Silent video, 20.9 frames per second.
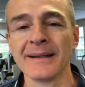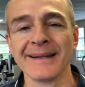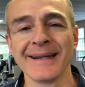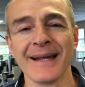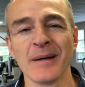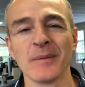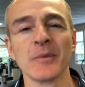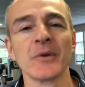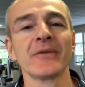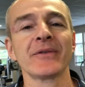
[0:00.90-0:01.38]

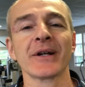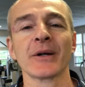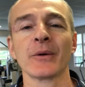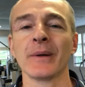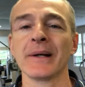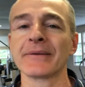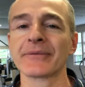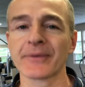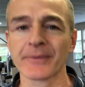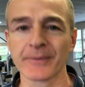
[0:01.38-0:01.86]
Now, moving
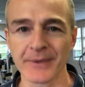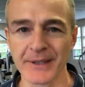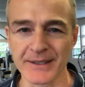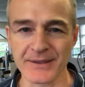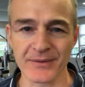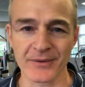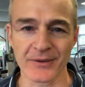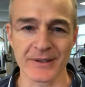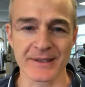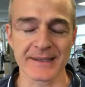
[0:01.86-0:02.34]
away from
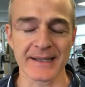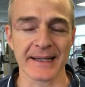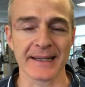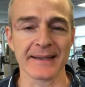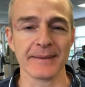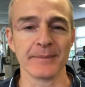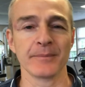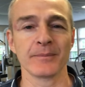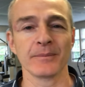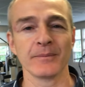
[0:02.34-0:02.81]
risk for a
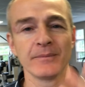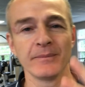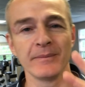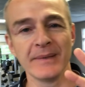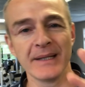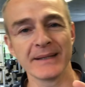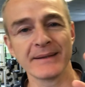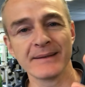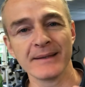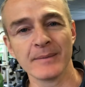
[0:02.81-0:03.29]
second,
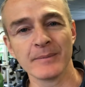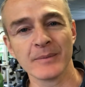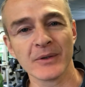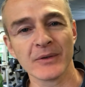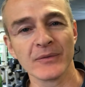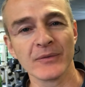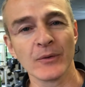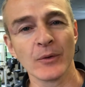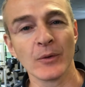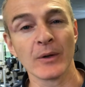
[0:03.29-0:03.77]
myth
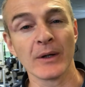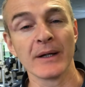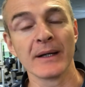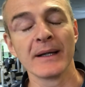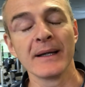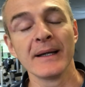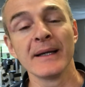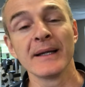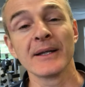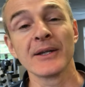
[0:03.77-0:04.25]
number four,
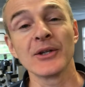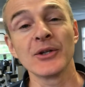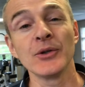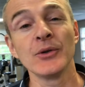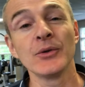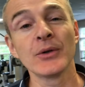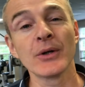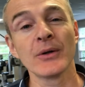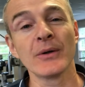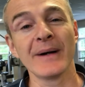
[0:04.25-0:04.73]

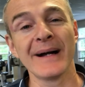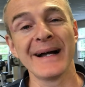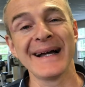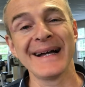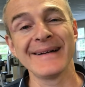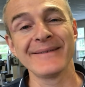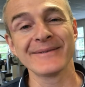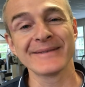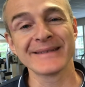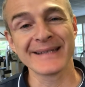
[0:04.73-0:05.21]
you don't
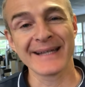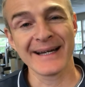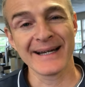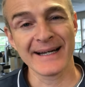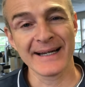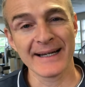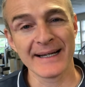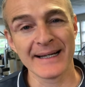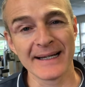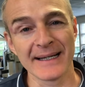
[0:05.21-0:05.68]
have
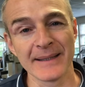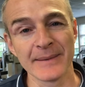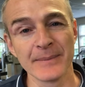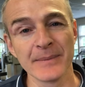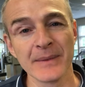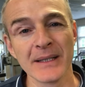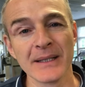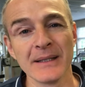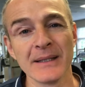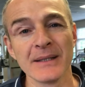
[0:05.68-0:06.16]

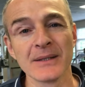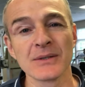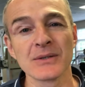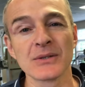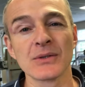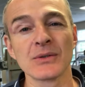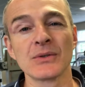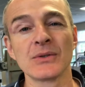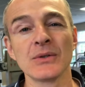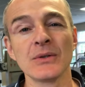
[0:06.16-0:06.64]
time
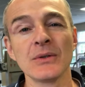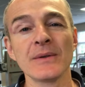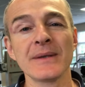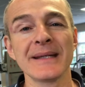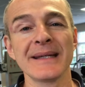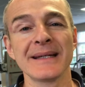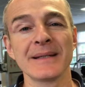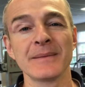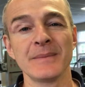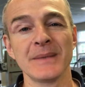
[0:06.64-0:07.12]
to do
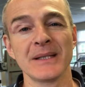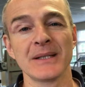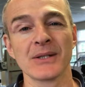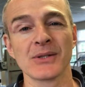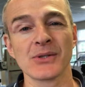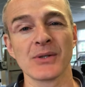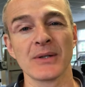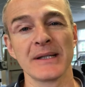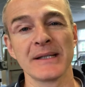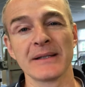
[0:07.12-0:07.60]
the
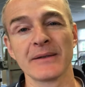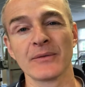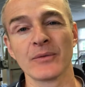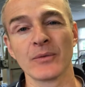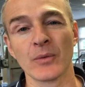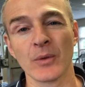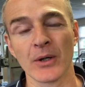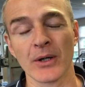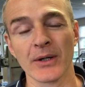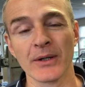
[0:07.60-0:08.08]
administrative
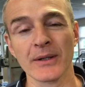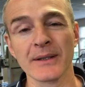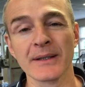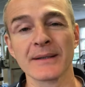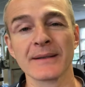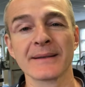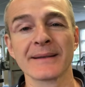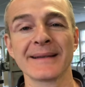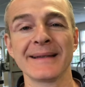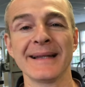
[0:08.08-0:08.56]
work
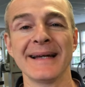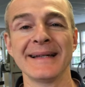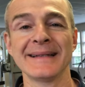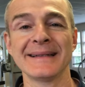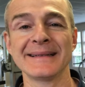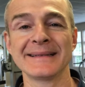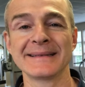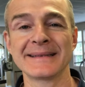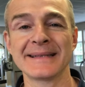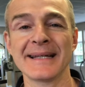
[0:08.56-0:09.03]
that
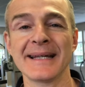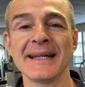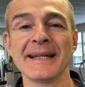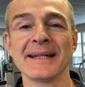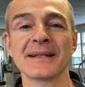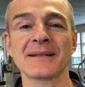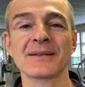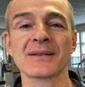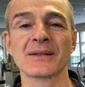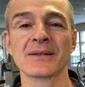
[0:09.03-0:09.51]
it
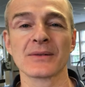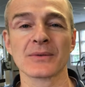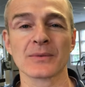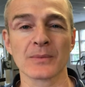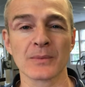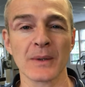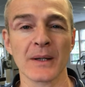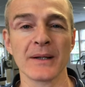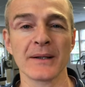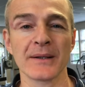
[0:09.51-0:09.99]
takes to
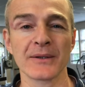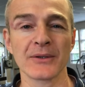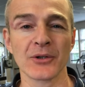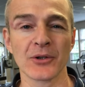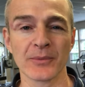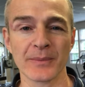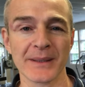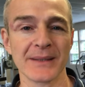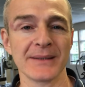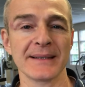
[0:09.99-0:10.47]
run
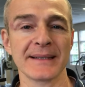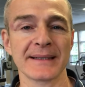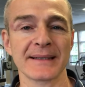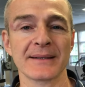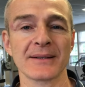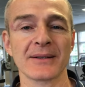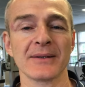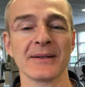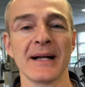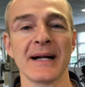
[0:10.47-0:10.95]
your billing
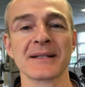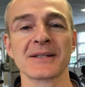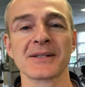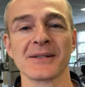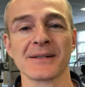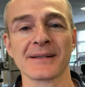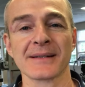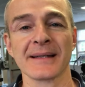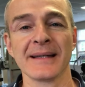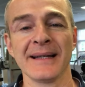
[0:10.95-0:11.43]
and
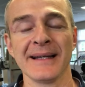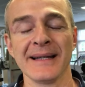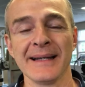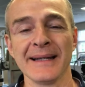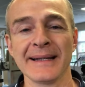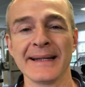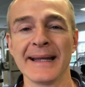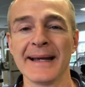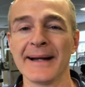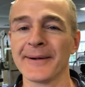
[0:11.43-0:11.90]
collections.
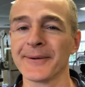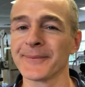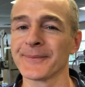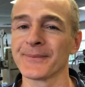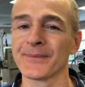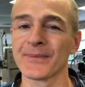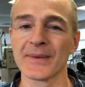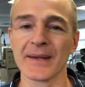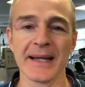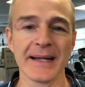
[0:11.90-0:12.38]
Now,
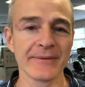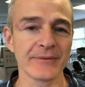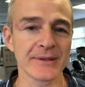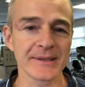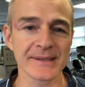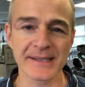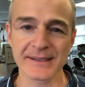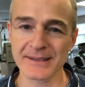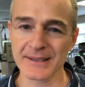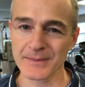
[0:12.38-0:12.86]

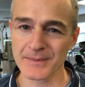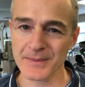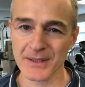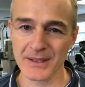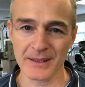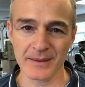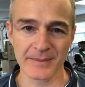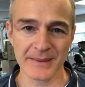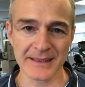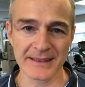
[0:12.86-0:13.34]
every system is
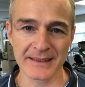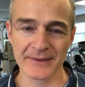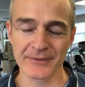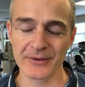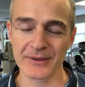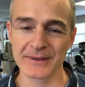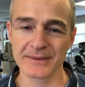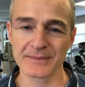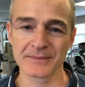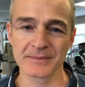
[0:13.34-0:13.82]
going to be
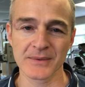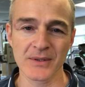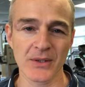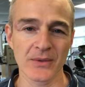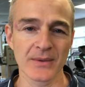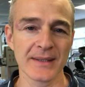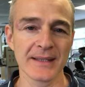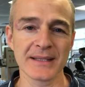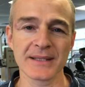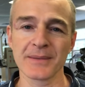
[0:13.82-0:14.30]
different,
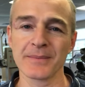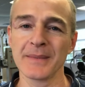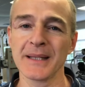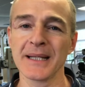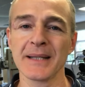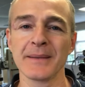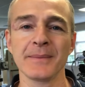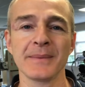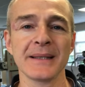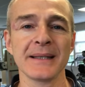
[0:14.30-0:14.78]
so this
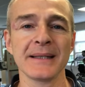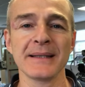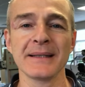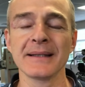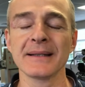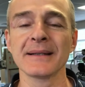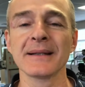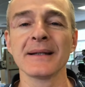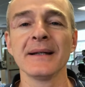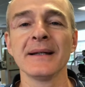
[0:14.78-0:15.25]
may
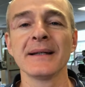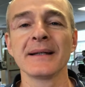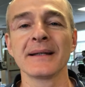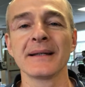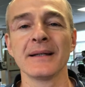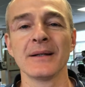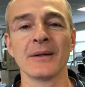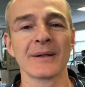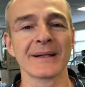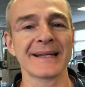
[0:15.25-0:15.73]
be,
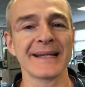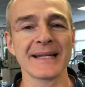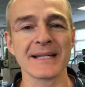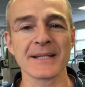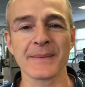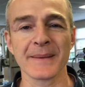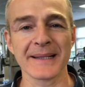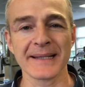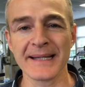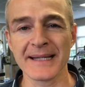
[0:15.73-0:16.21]
you know, a
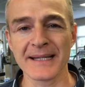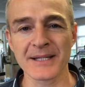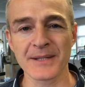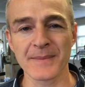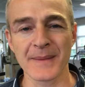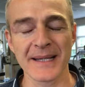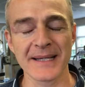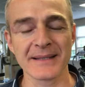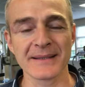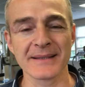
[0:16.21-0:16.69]
case-by-case
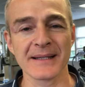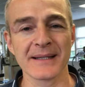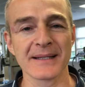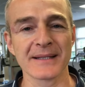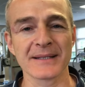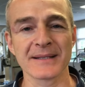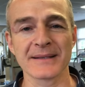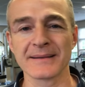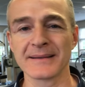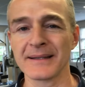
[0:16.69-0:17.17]

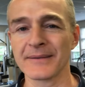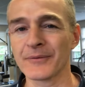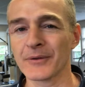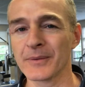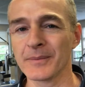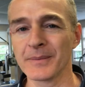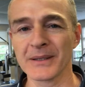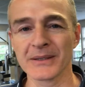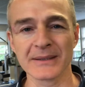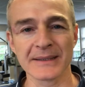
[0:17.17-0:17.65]
basis.
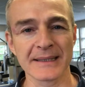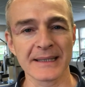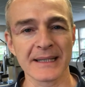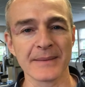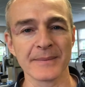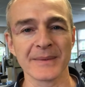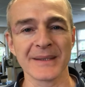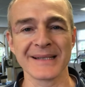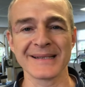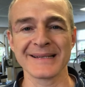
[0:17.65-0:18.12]
Different billing
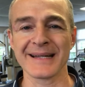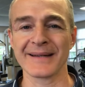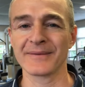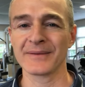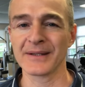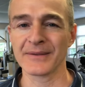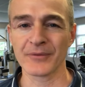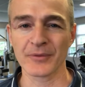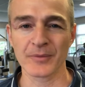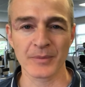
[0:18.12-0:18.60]
companies
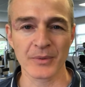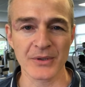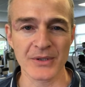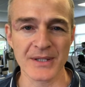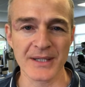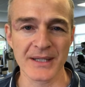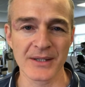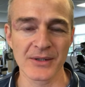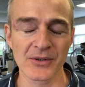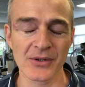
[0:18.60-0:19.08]
have different
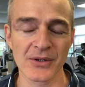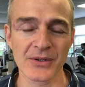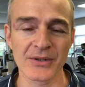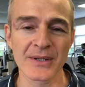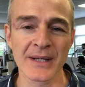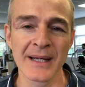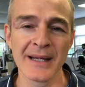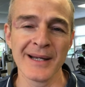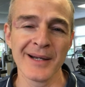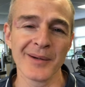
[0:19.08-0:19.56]

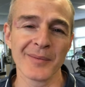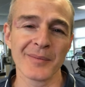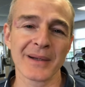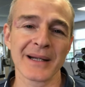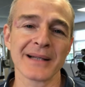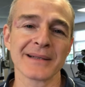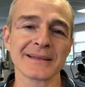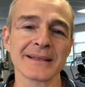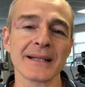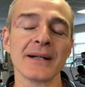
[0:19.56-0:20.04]
procedures,
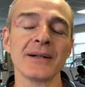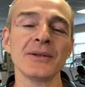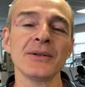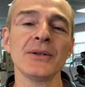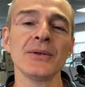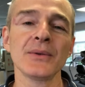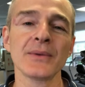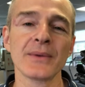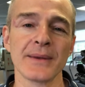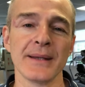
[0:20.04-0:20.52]
but I'll tell
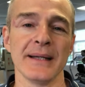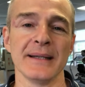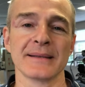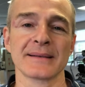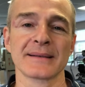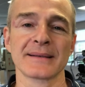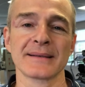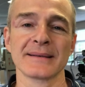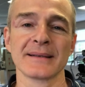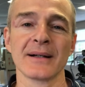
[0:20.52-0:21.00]
you
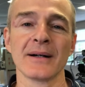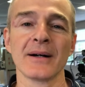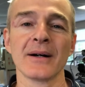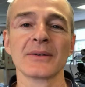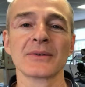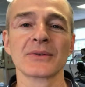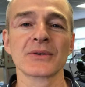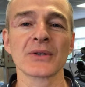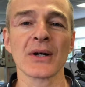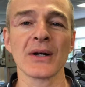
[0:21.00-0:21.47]
this,
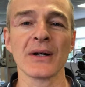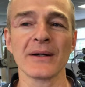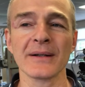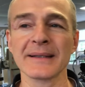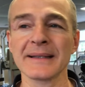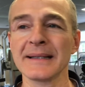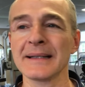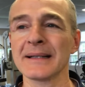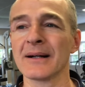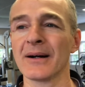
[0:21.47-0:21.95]

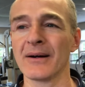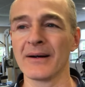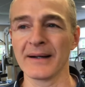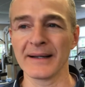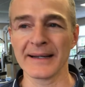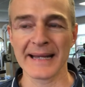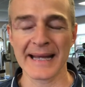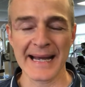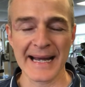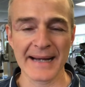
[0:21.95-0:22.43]
talking
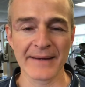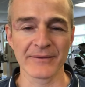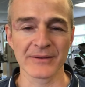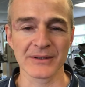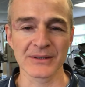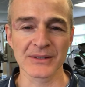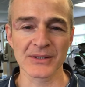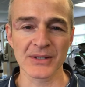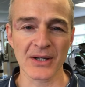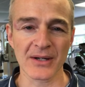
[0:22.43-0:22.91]
on
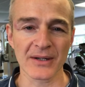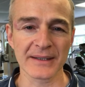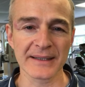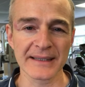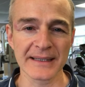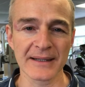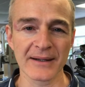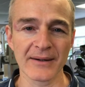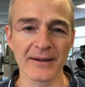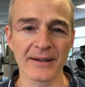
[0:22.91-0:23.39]
average,
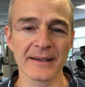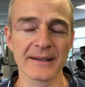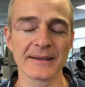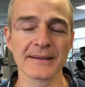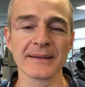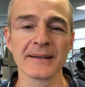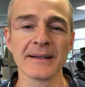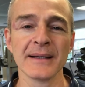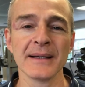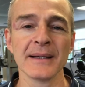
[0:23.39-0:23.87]
talking
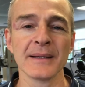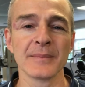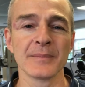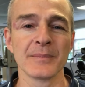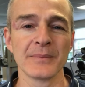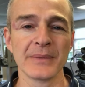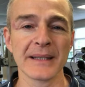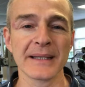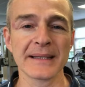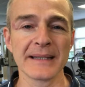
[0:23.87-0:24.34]
on
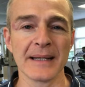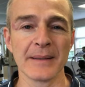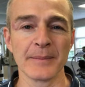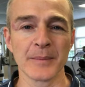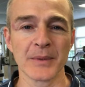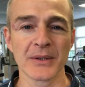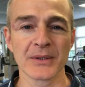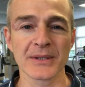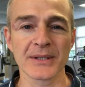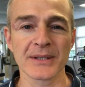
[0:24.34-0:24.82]
big
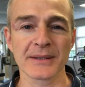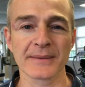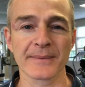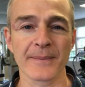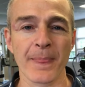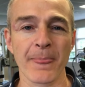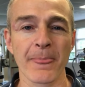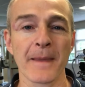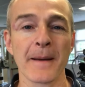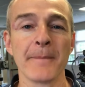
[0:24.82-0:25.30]
numbers,
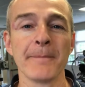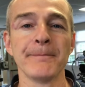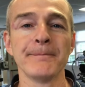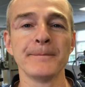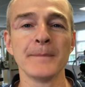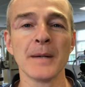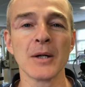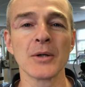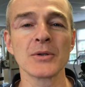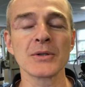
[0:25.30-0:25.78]

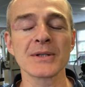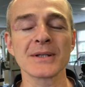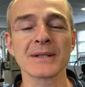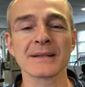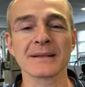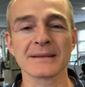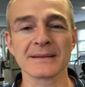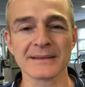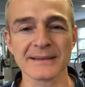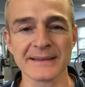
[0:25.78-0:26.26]

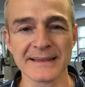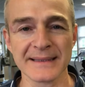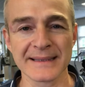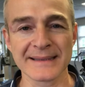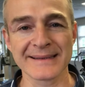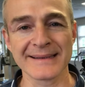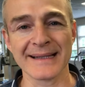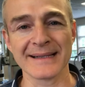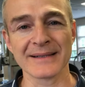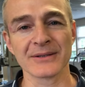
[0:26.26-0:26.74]
most
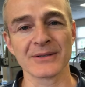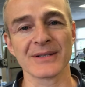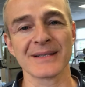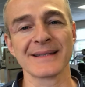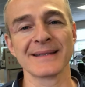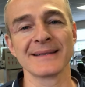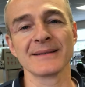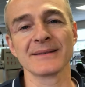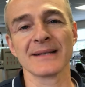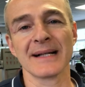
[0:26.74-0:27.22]
clinics that are
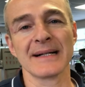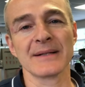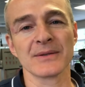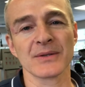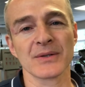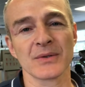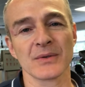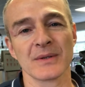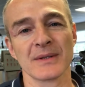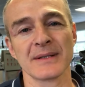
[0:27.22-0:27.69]
still
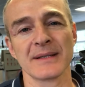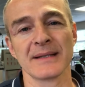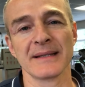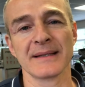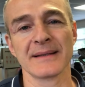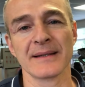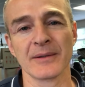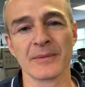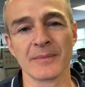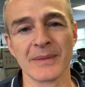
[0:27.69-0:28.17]

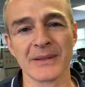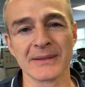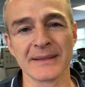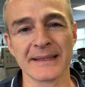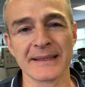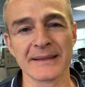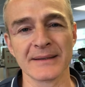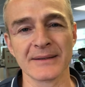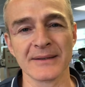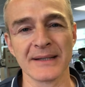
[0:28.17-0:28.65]
outsourcing their
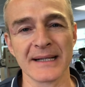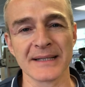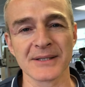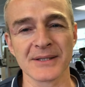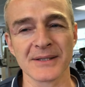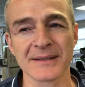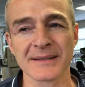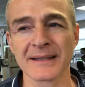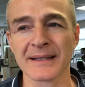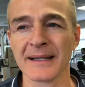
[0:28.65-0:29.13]
billing and
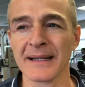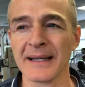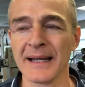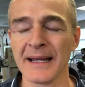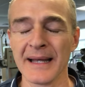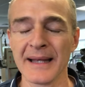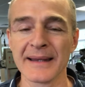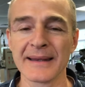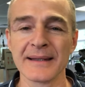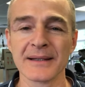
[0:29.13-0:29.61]
collections,
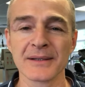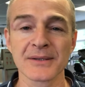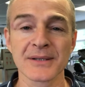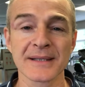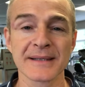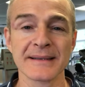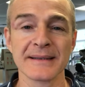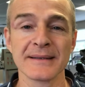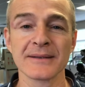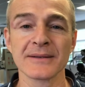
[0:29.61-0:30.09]
they're
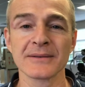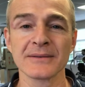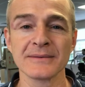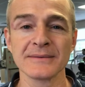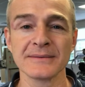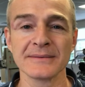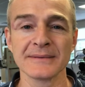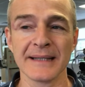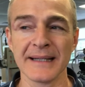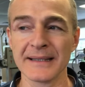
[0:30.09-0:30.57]

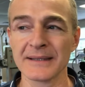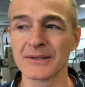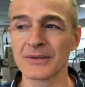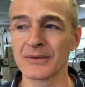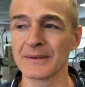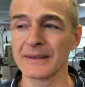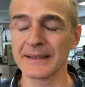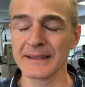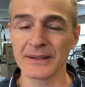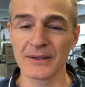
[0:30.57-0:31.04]
still
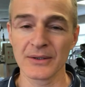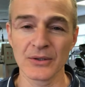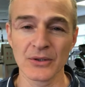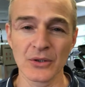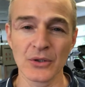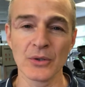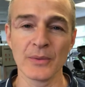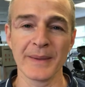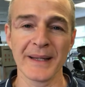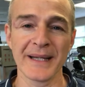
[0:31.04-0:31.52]
entering
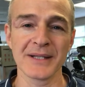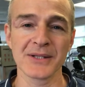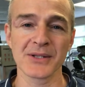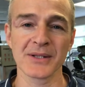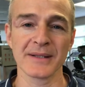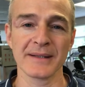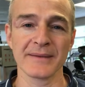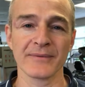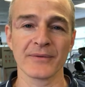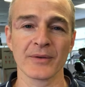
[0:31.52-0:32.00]
new
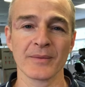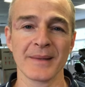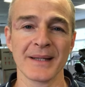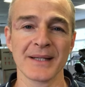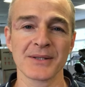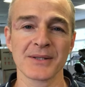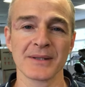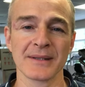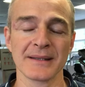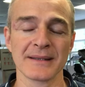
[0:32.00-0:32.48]
patient
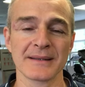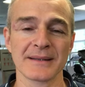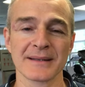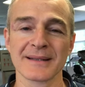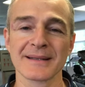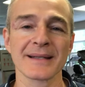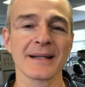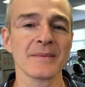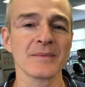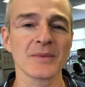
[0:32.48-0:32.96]
information into
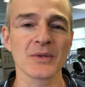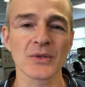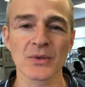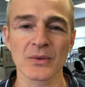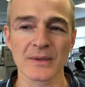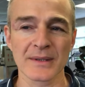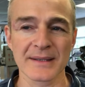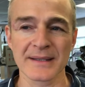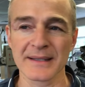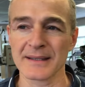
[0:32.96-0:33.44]
some
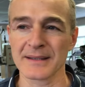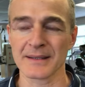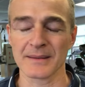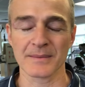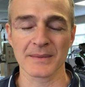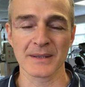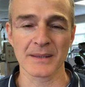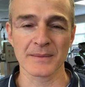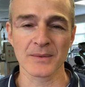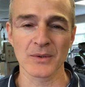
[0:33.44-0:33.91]
sort of
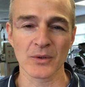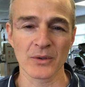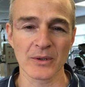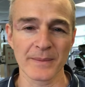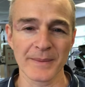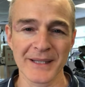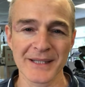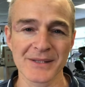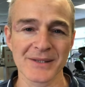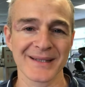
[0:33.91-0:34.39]
system, some sort
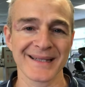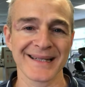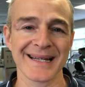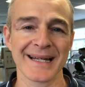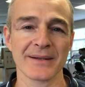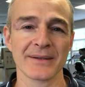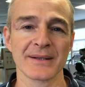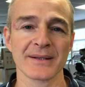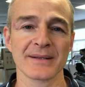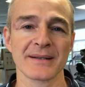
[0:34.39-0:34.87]
of patient
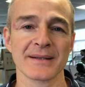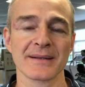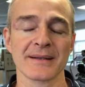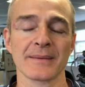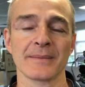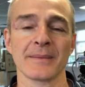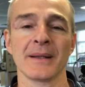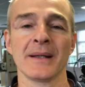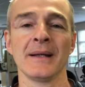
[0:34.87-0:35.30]
accounting system.